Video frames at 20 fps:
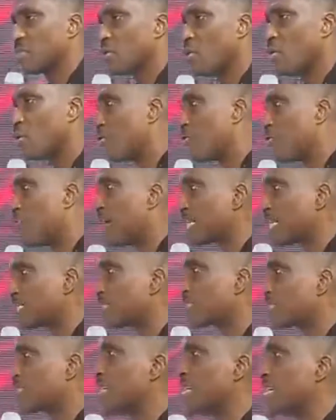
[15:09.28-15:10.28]

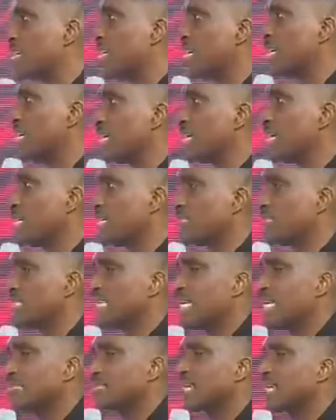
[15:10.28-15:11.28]
Overseeing
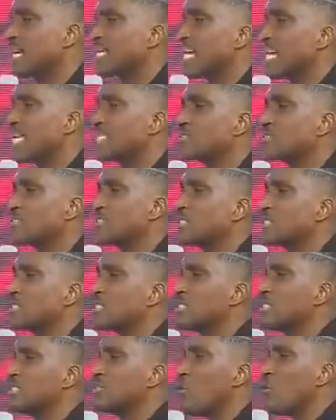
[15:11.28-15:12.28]
the entire
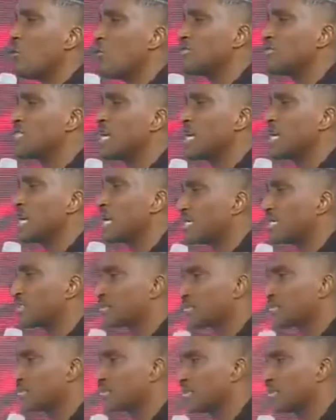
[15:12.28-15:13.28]
city of
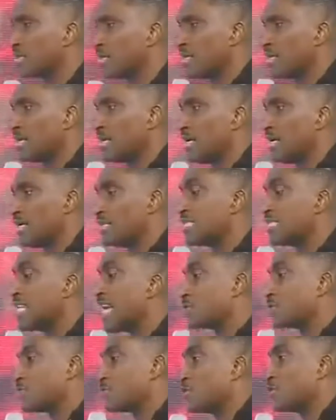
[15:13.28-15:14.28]
Dallas.
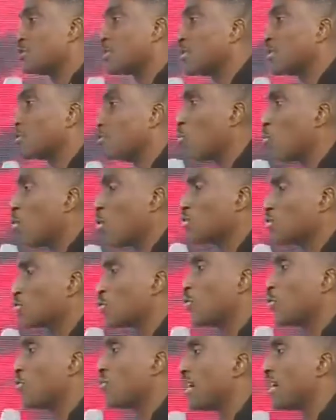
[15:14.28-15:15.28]
That building worth
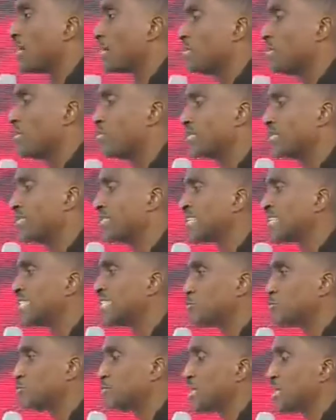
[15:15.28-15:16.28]
over maybe
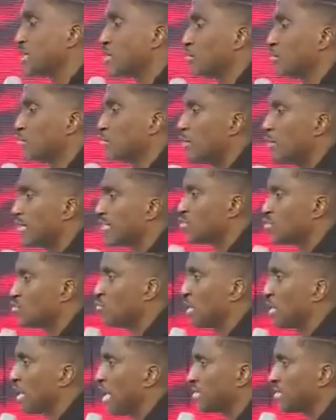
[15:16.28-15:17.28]
six million U S
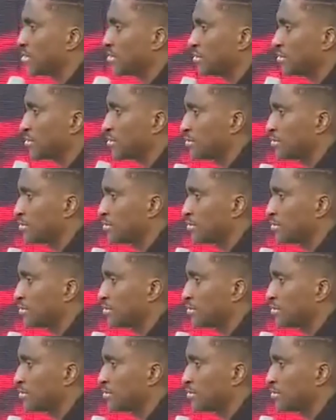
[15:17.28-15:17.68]
dollars.